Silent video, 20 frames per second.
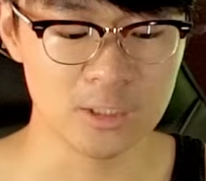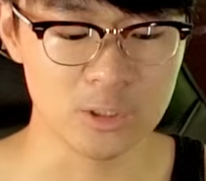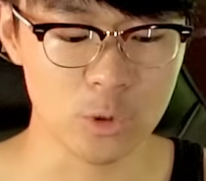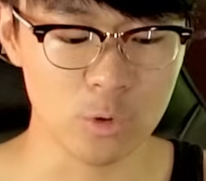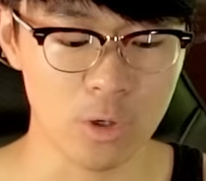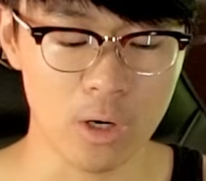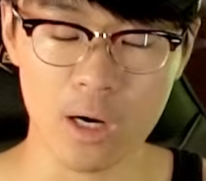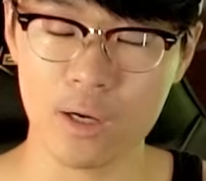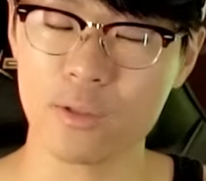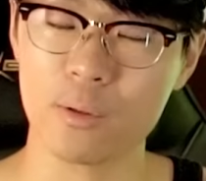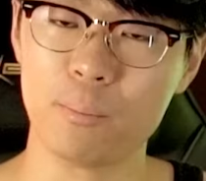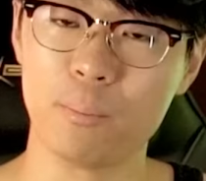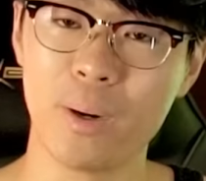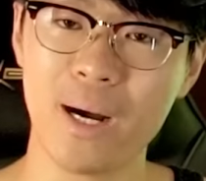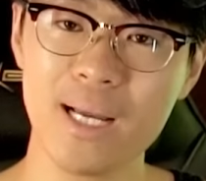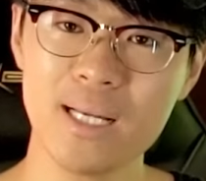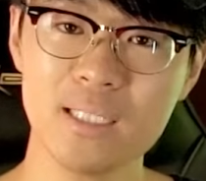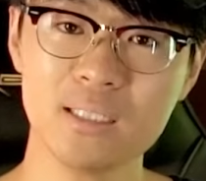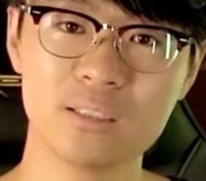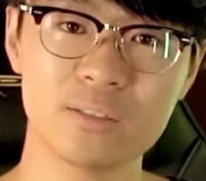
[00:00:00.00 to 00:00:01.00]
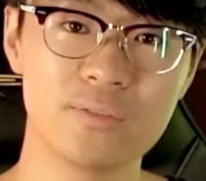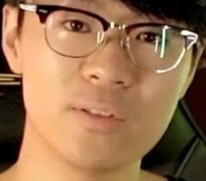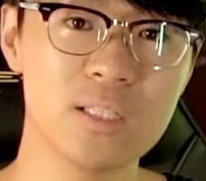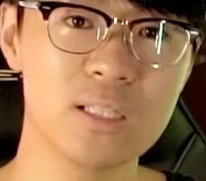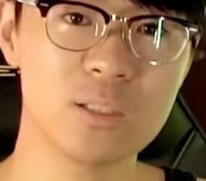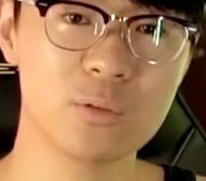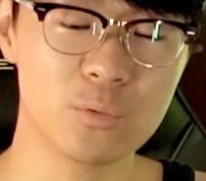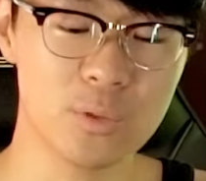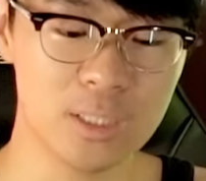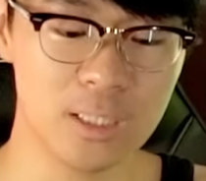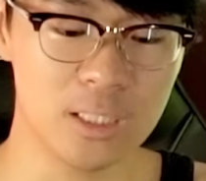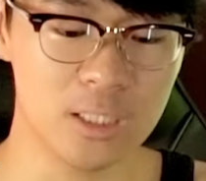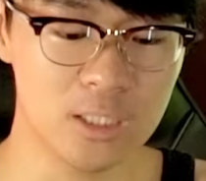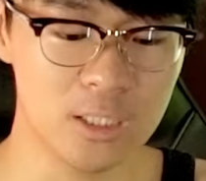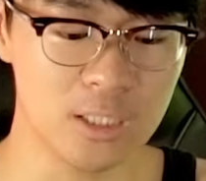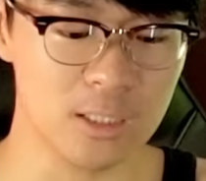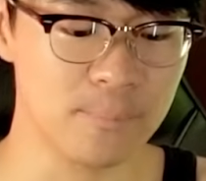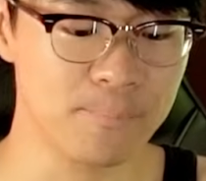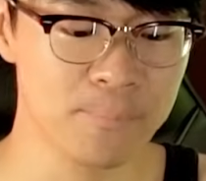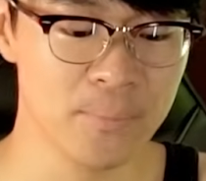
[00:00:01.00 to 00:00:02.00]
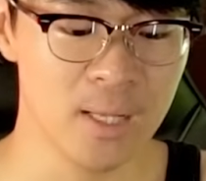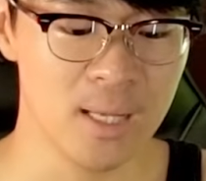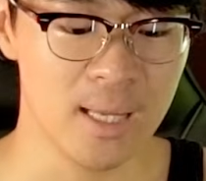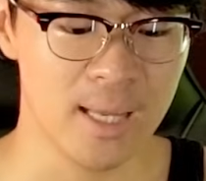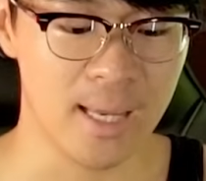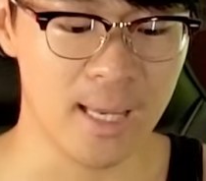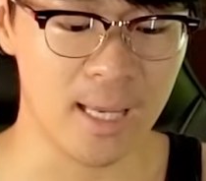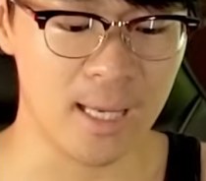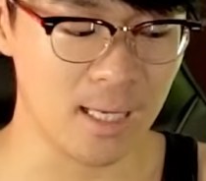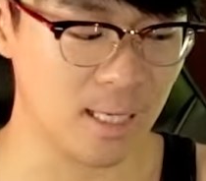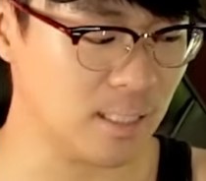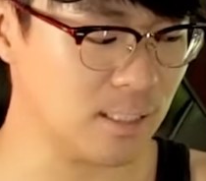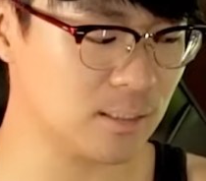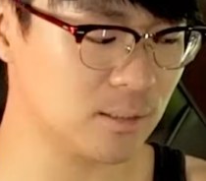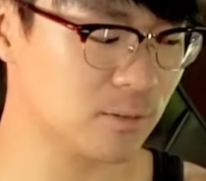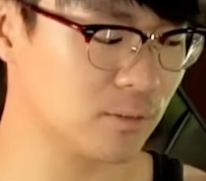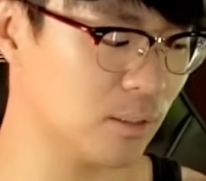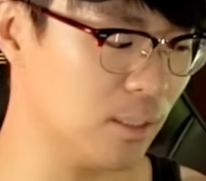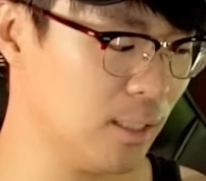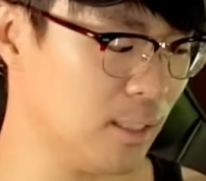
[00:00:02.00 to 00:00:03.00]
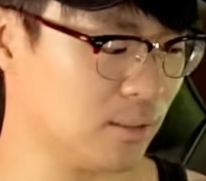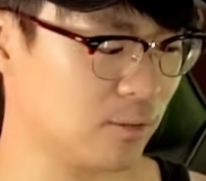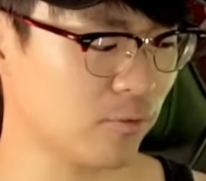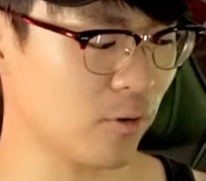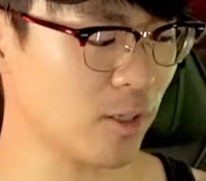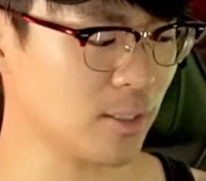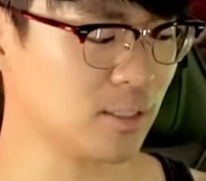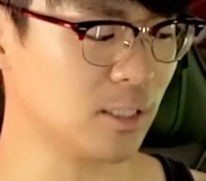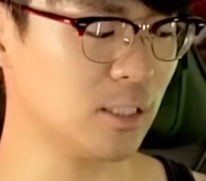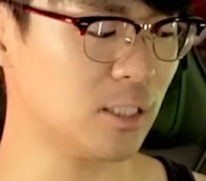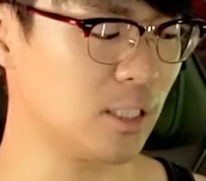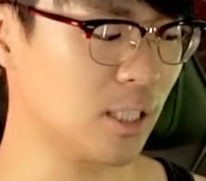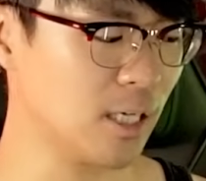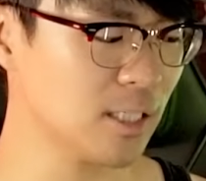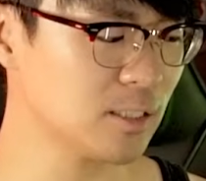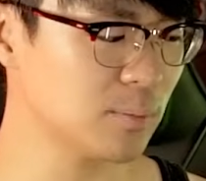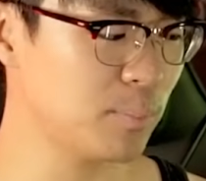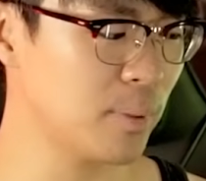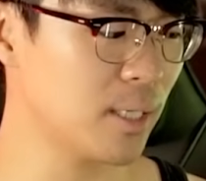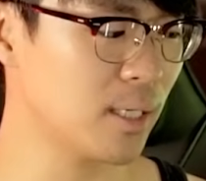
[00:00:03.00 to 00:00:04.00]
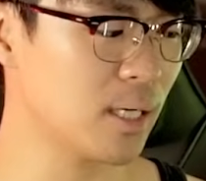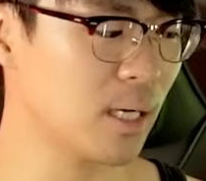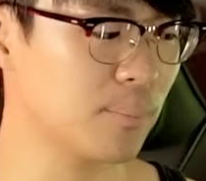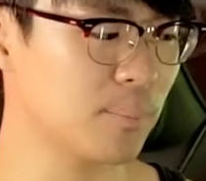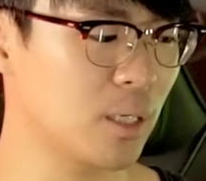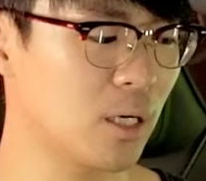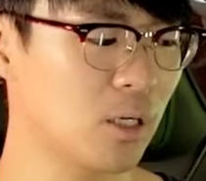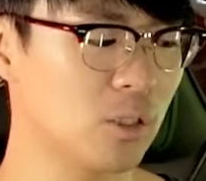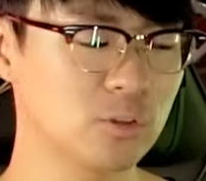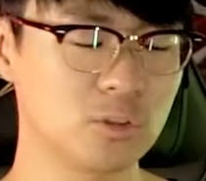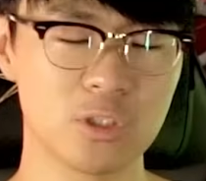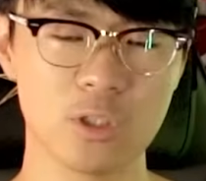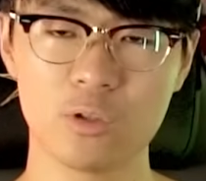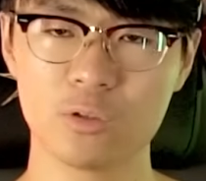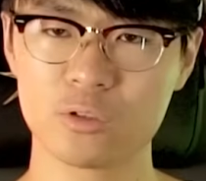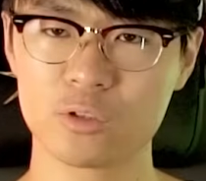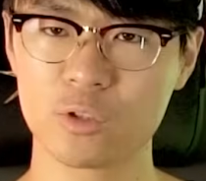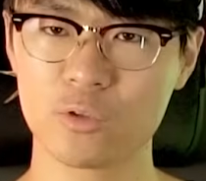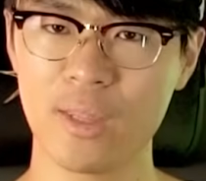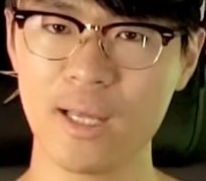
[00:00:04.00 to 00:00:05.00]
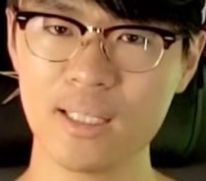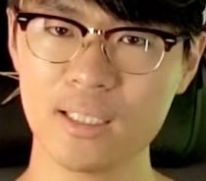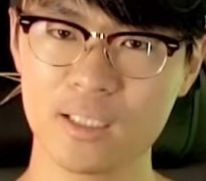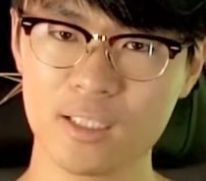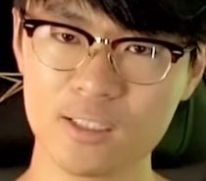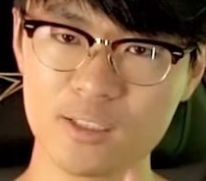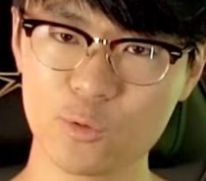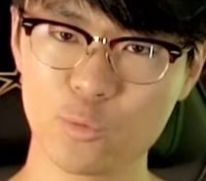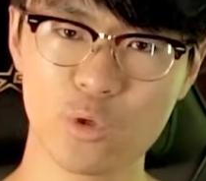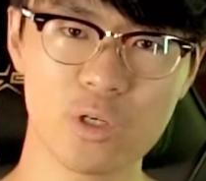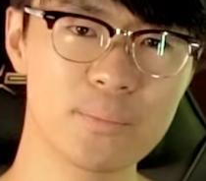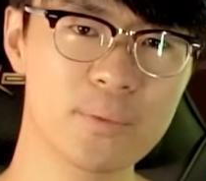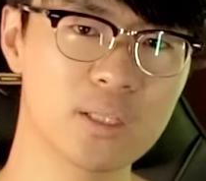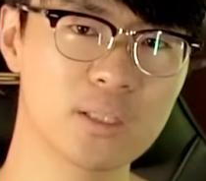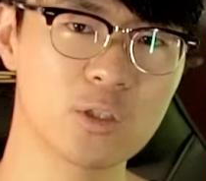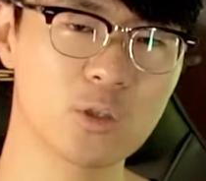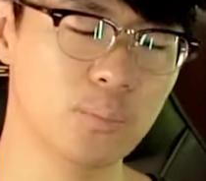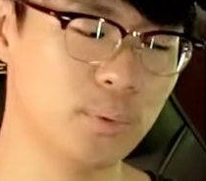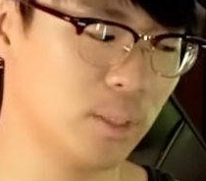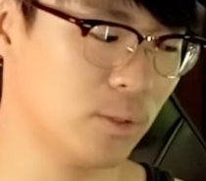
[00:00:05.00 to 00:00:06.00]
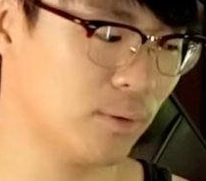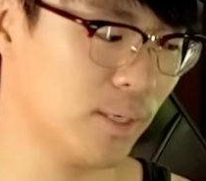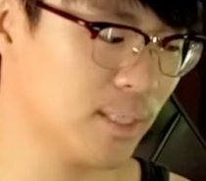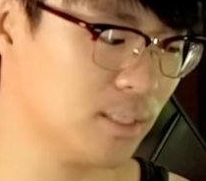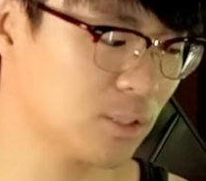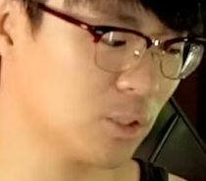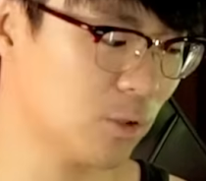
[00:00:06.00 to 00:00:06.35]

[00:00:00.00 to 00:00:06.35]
So the bite is feeling really good. And it's as far as the dust pickup goes though, so that does worry me a little bit, right?